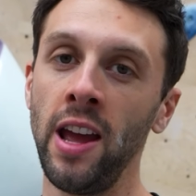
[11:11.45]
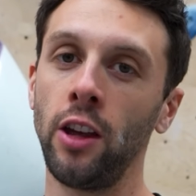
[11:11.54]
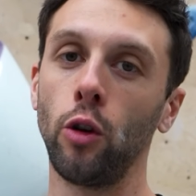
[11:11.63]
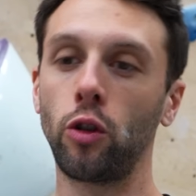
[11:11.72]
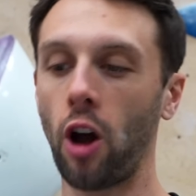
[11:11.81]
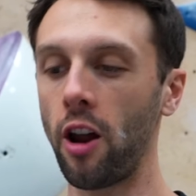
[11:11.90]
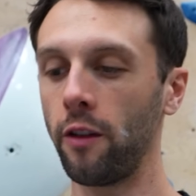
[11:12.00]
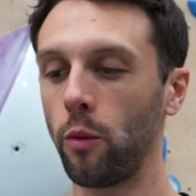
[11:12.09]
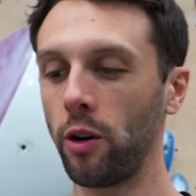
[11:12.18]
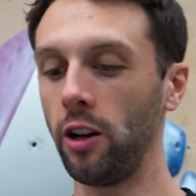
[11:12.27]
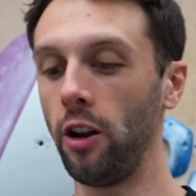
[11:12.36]
You would kind of
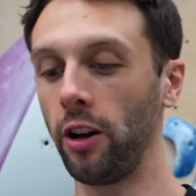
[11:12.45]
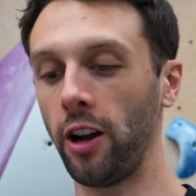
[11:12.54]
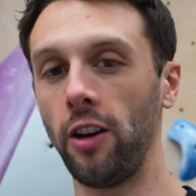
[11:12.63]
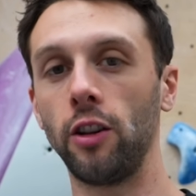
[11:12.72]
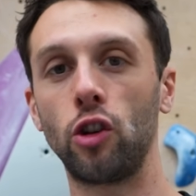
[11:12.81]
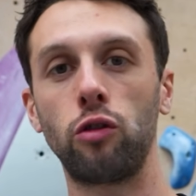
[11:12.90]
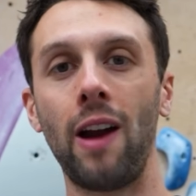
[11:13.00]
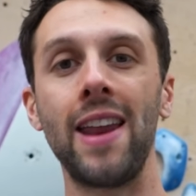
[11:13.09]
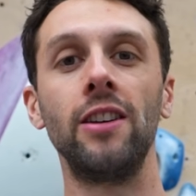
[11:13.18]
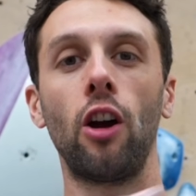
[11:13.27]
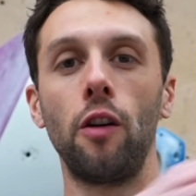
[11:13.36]
want to look at the
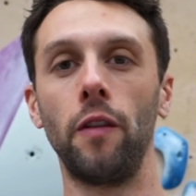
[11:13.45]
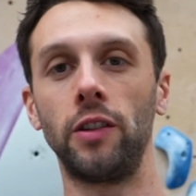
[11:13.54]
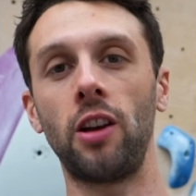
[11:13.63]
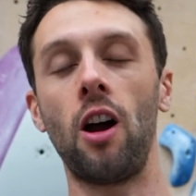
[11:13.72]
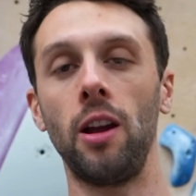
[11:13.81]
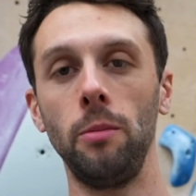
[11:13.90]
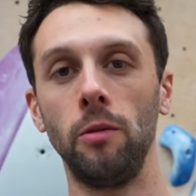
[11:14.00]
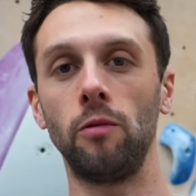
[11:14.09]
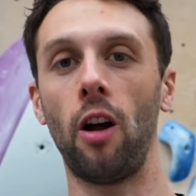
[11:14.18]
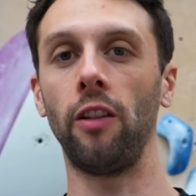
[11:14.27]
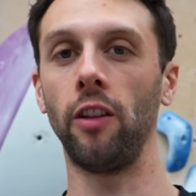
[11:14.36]
trend over time rather